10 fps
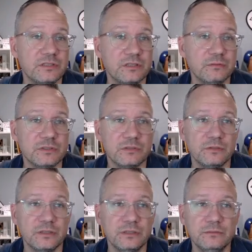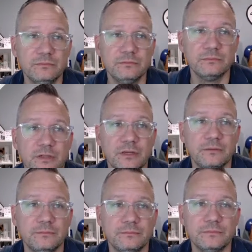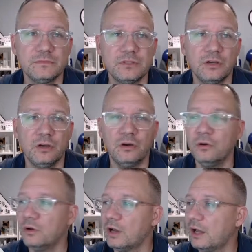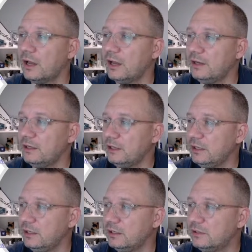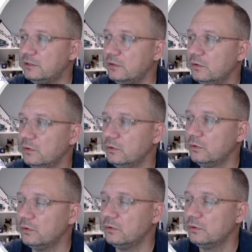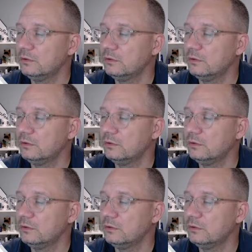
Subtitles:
see what's going on, right? So I need to,